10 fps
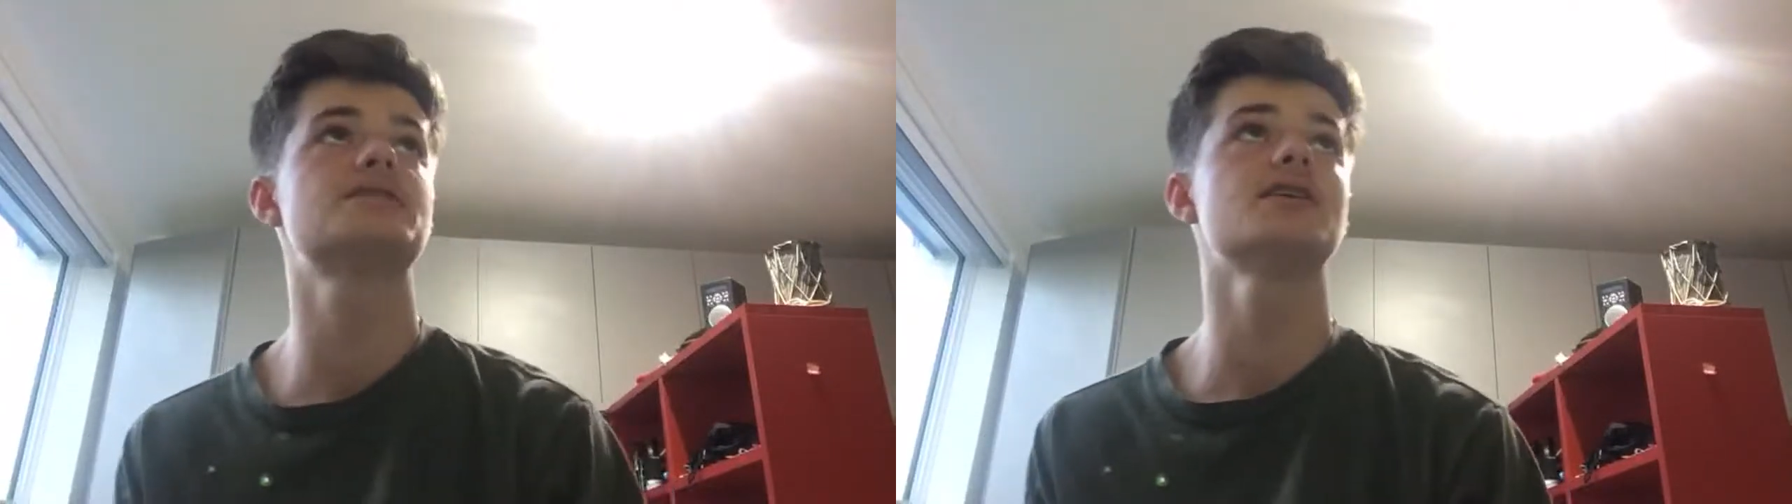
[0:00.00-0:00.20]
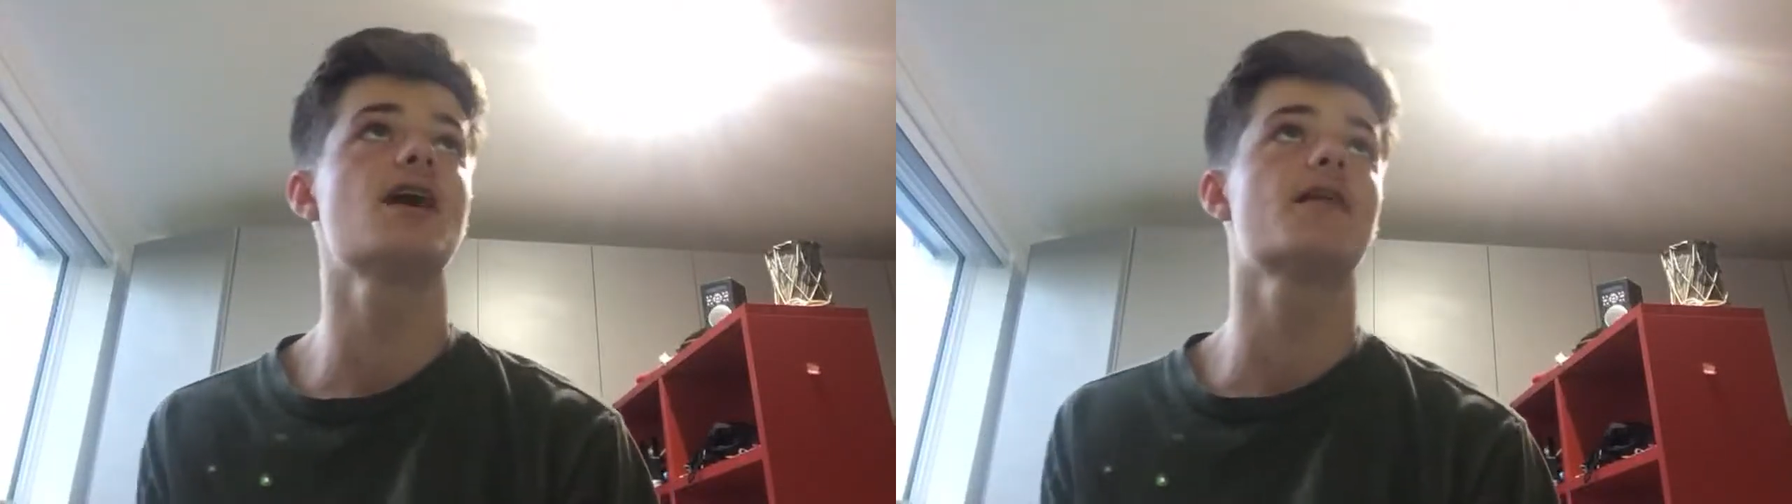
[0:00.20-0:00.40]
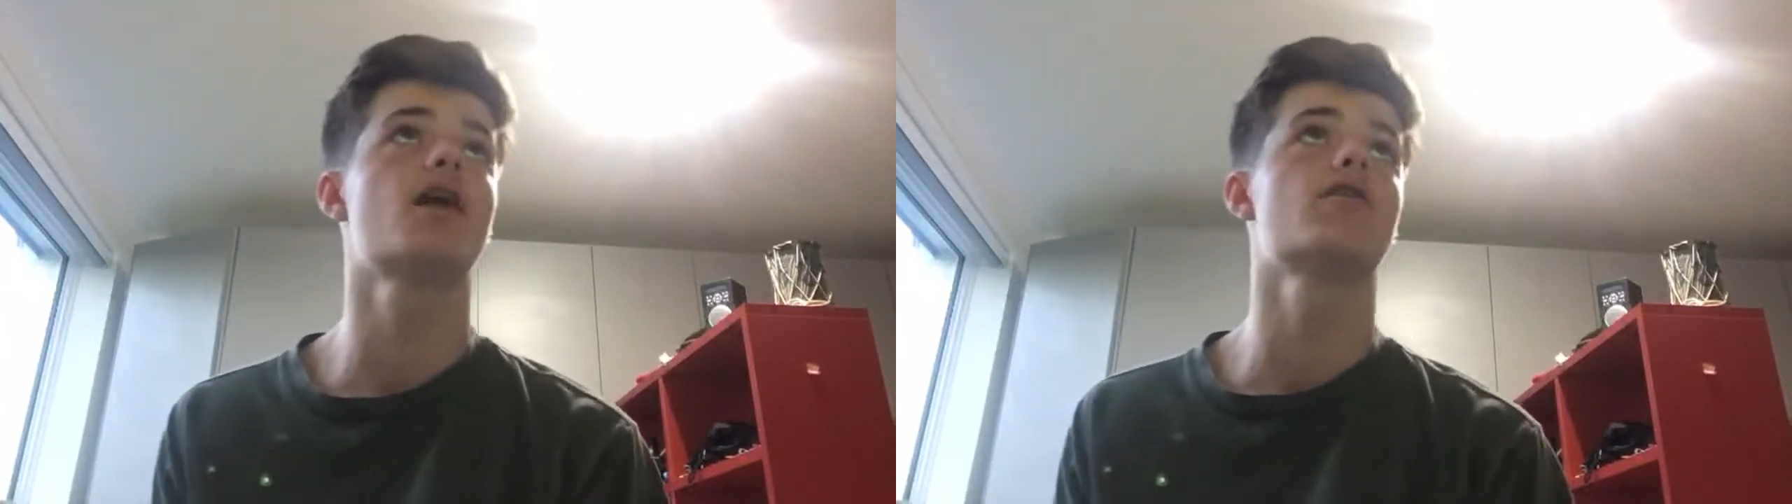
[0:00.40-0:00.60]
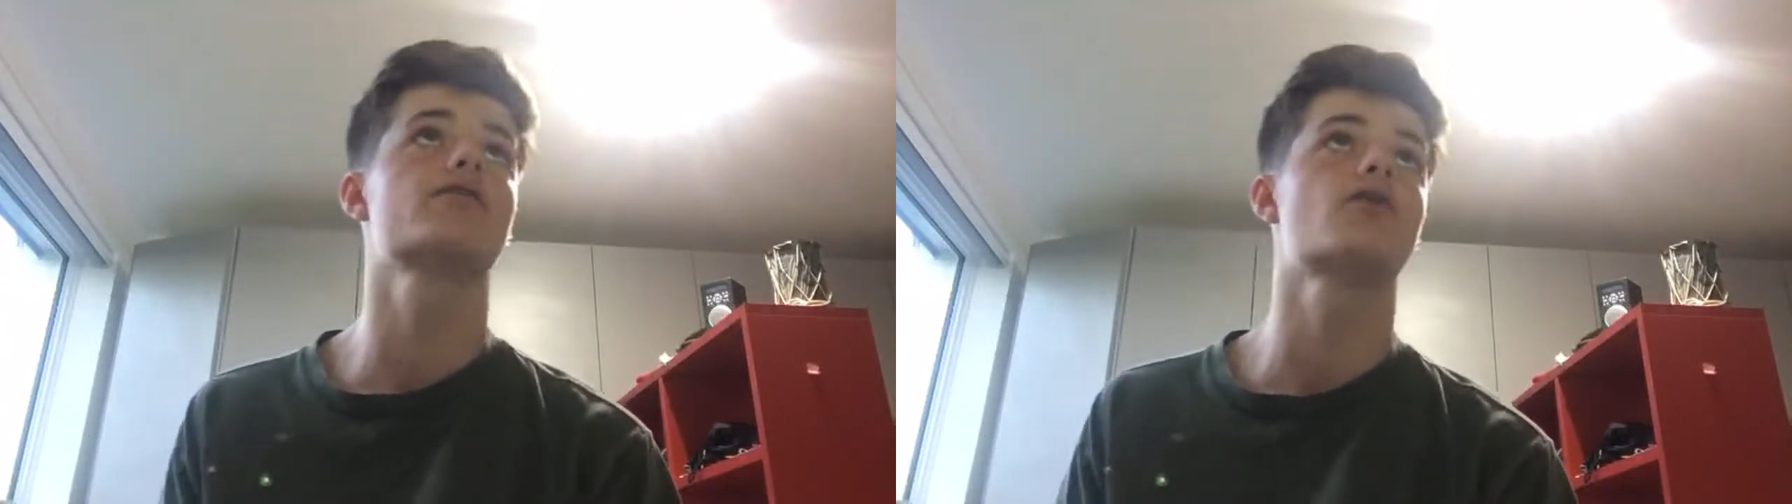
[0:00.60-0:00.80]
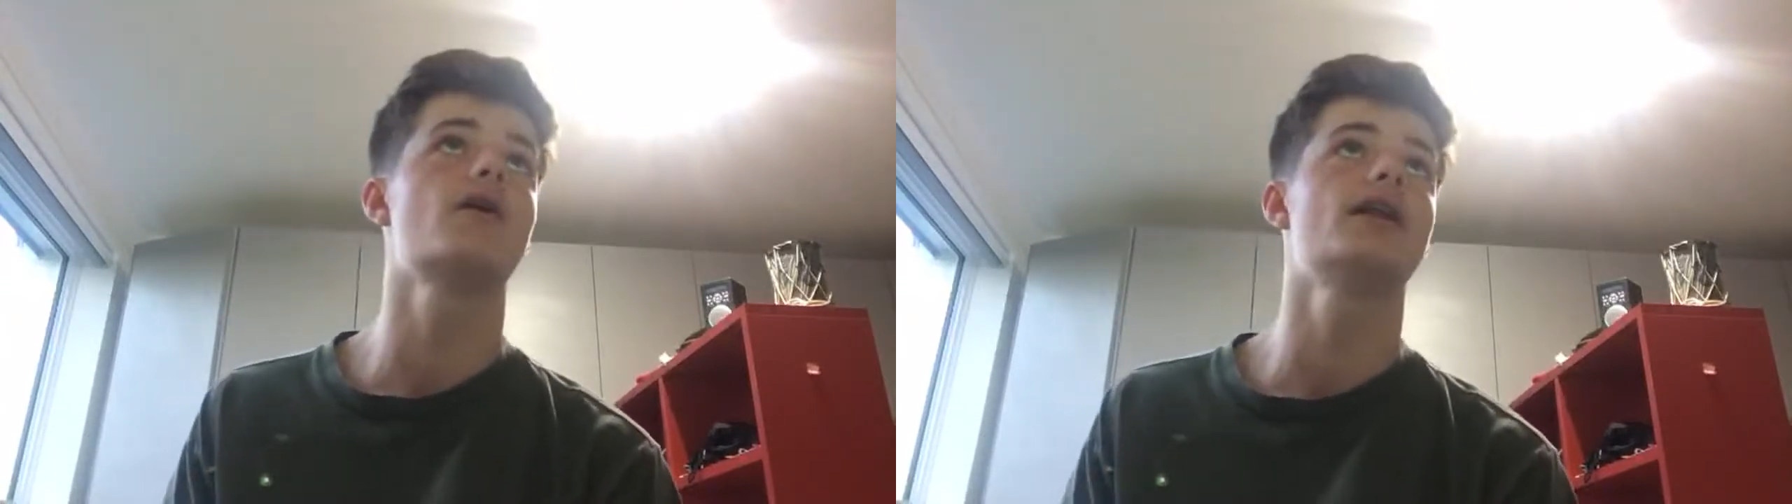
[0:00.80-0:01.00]
another long
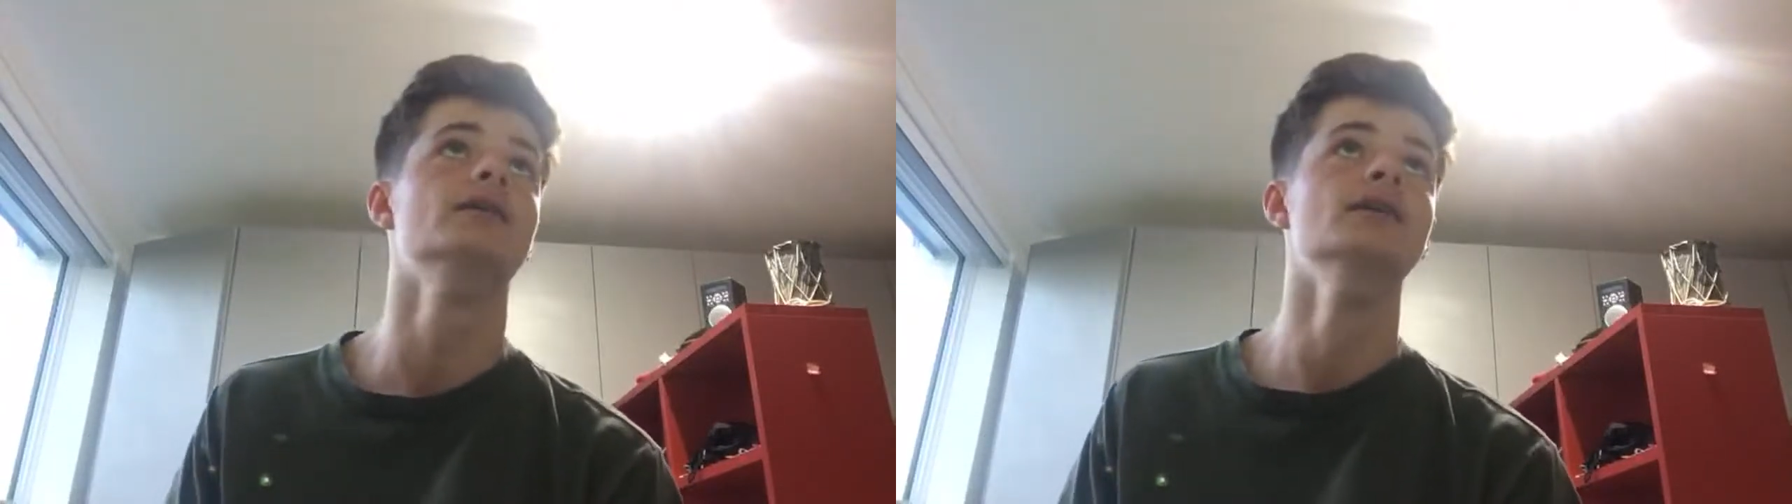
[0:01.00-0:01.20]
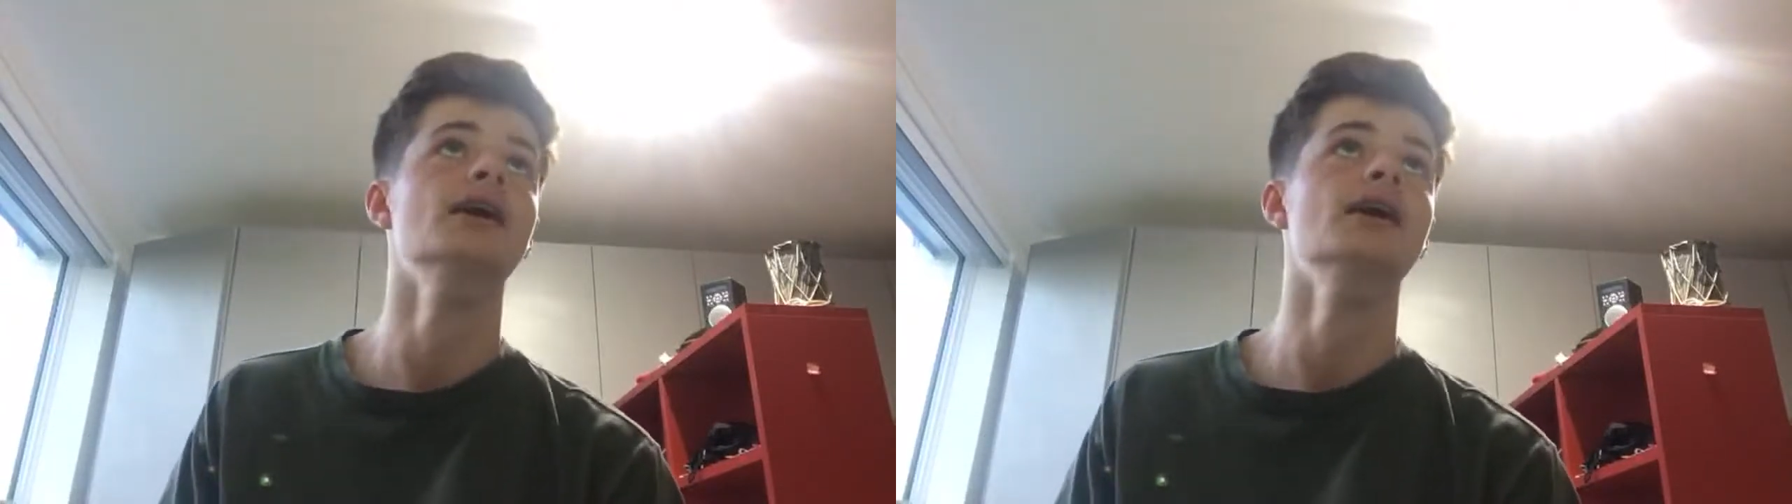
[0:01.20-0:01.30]
throw in.